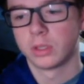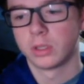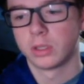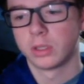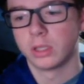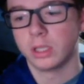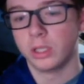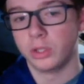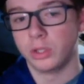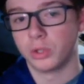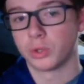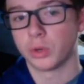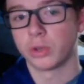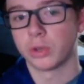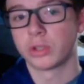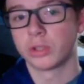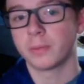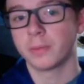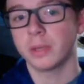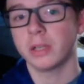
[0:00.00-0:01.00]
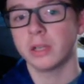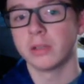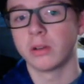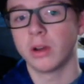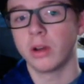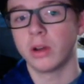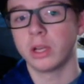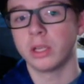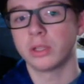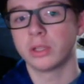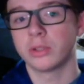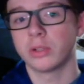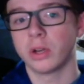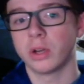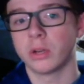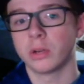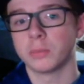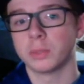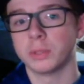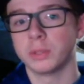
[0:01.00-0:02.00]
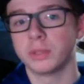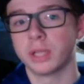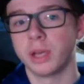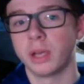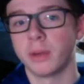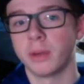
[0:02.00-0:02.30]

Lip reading: is George Springer already a Toronto Blue Jay?